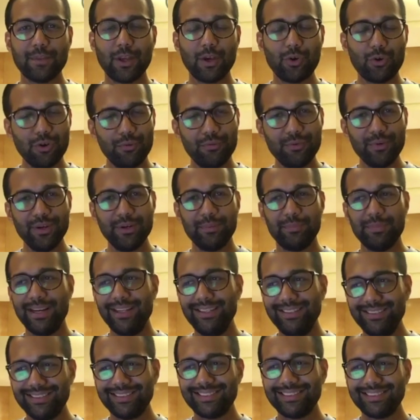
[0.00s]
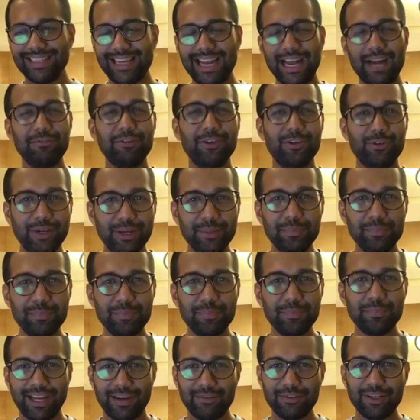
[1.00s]
go for it, man. Have a great
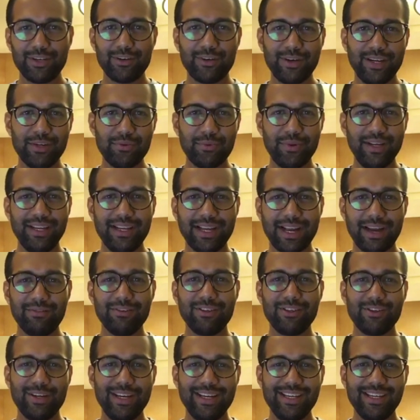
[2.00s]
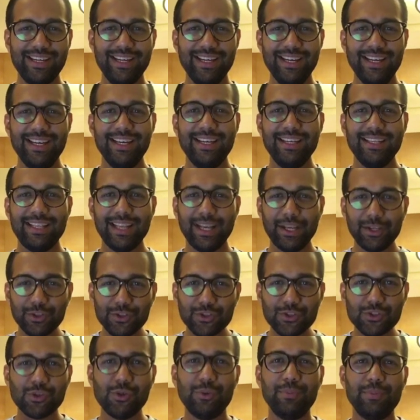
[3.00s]
month. Have a great week. Have a great day. Thank you
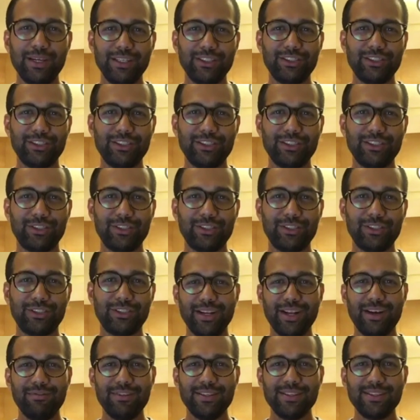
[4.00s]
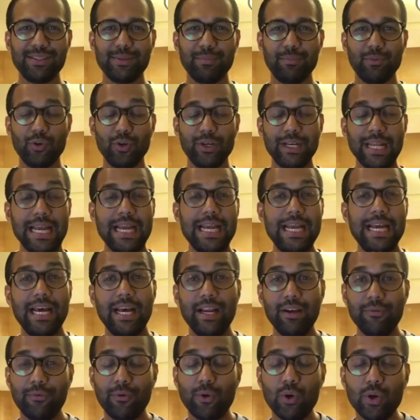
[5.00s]
so much for your love and support.
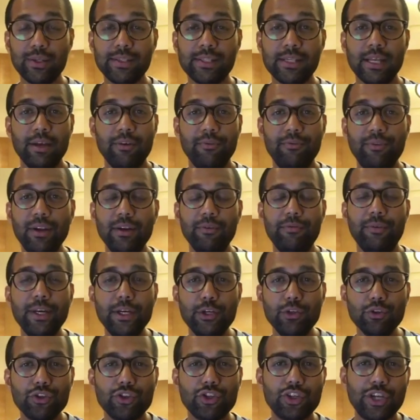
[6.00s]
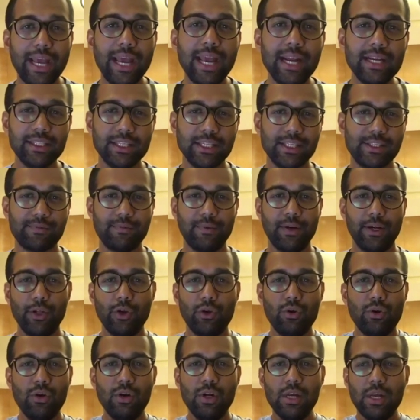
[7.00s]
And of course, feel free to share this
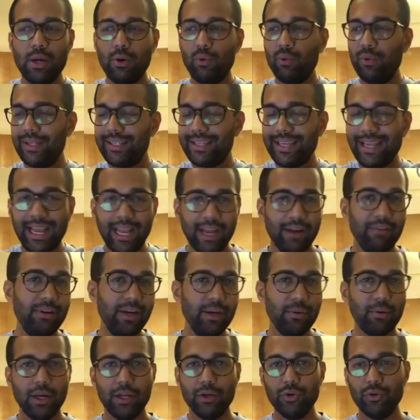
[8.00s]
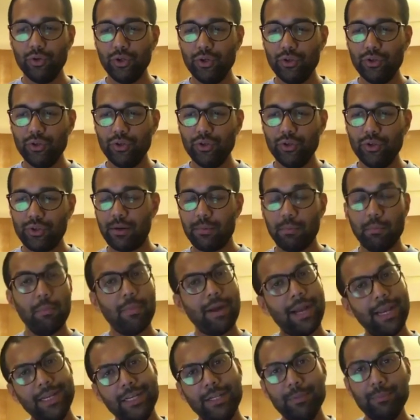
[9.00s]
video with everyone who you think
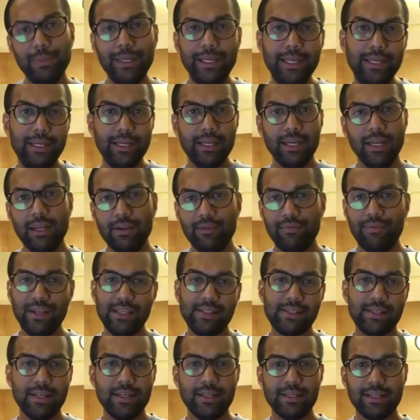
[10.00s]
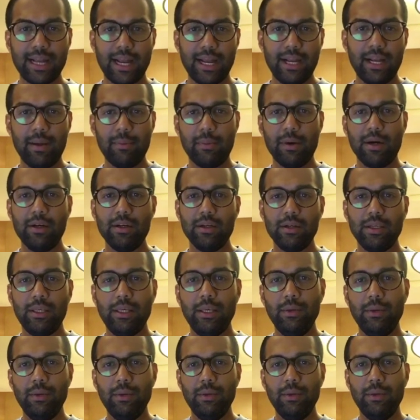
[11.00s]
might be facing a dilemma.
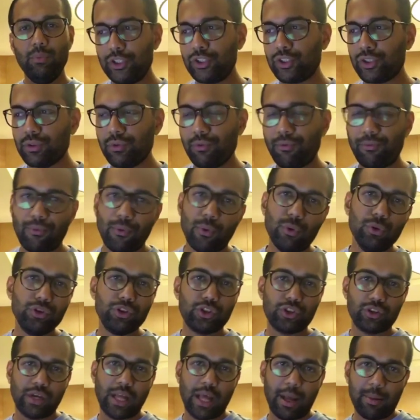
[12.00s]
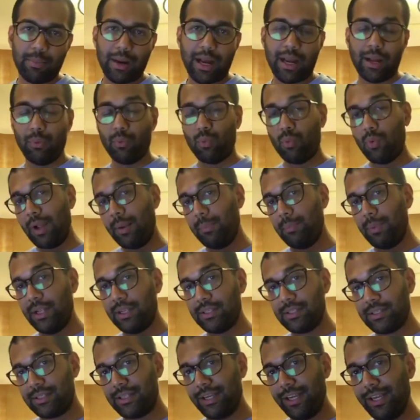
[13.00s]
Ki which phone should I buy?
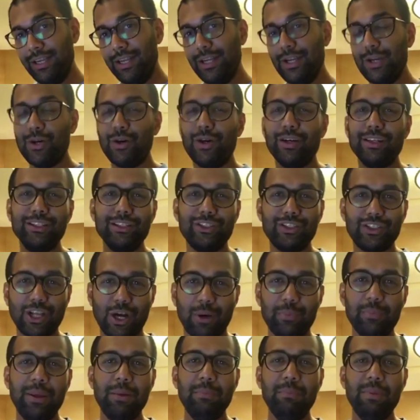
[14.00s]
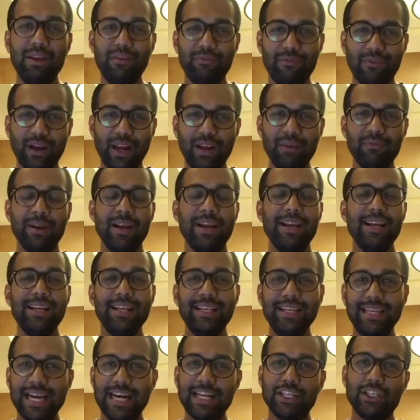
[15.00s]
OnePlus 3 or the Xiaomi Mi 5?
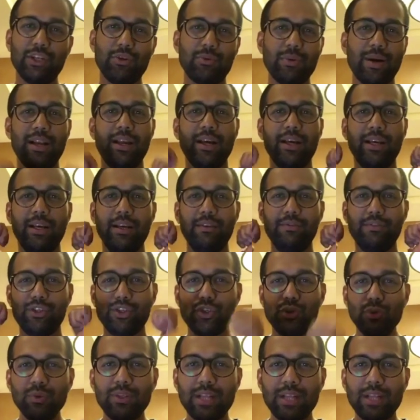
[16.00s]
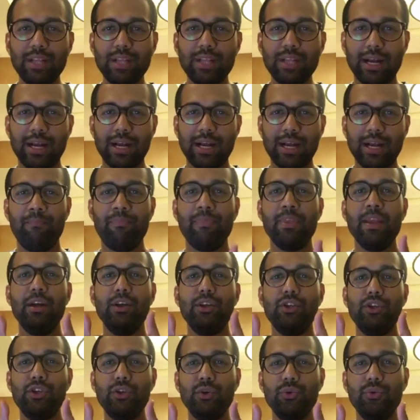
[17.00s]
Gadgetwala gives 2 thumbs up
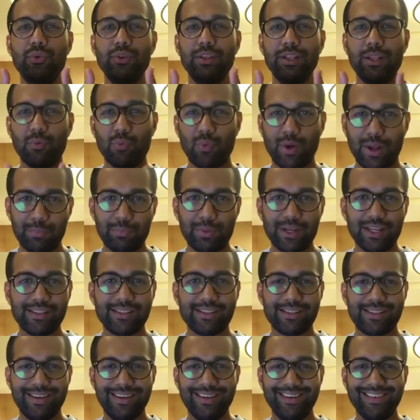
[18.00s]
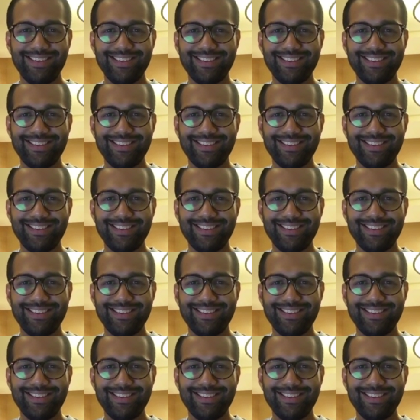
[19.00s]
to the OnePlus 3.